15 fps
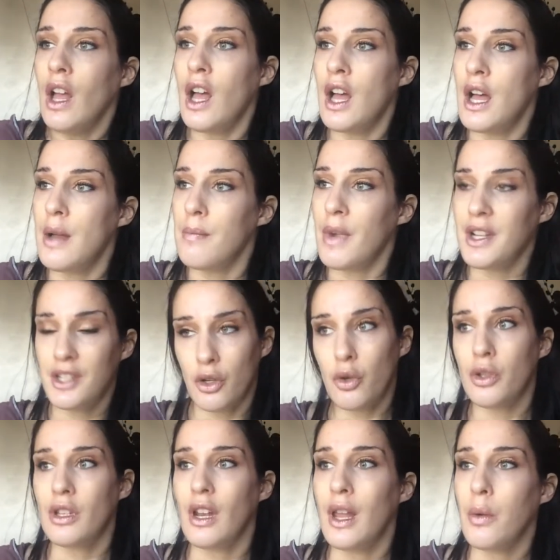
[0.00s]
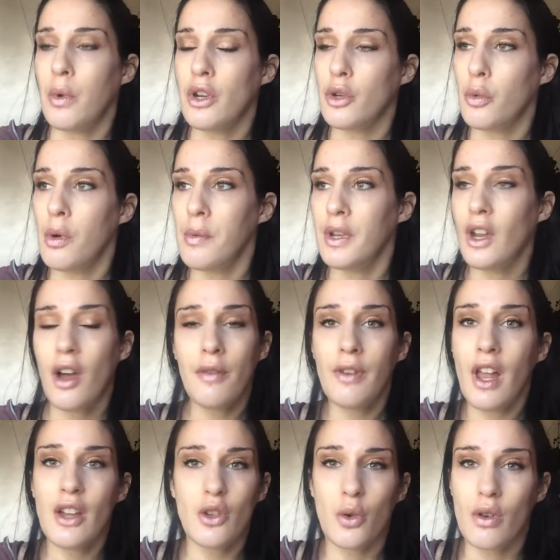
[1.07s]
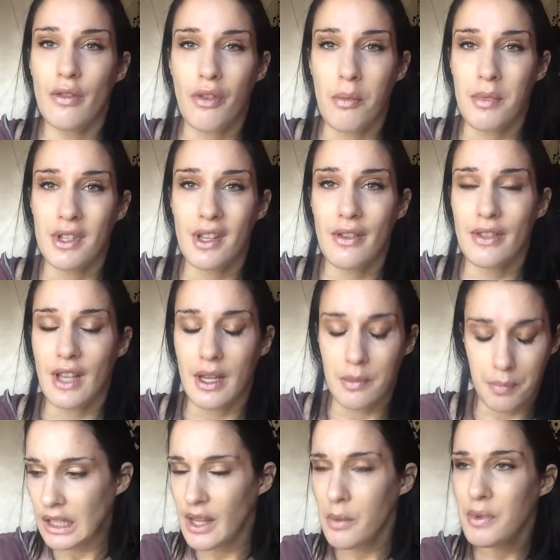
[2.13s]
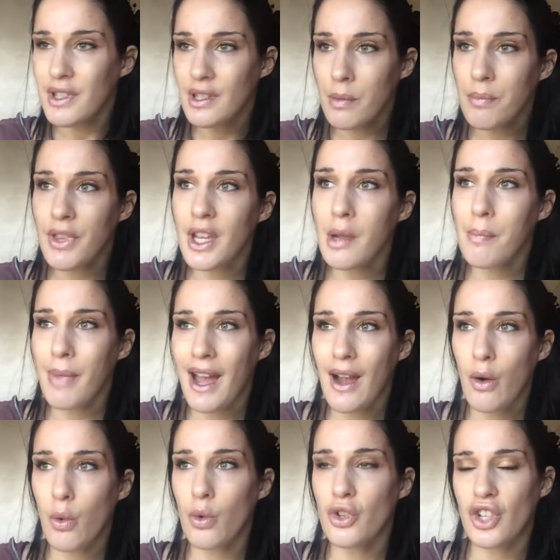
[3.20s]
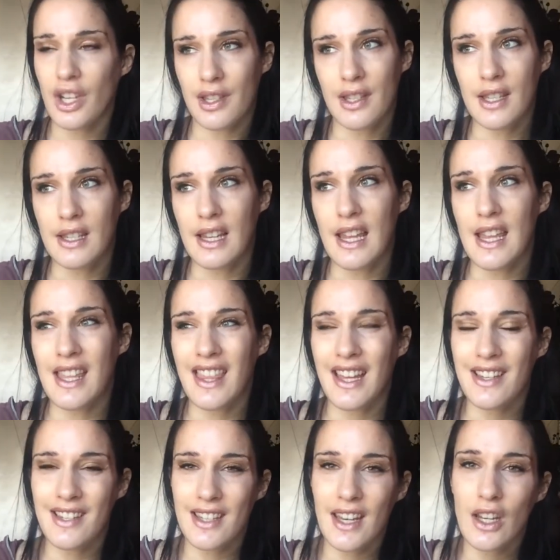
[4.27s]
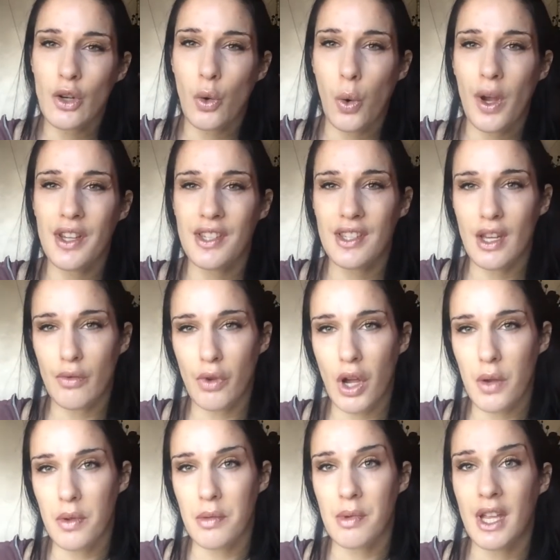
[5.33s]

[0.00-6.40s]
I did also like Wonder Woman. I've liked all of them, as I've said. There was something about Justice League that didn't quite sit right with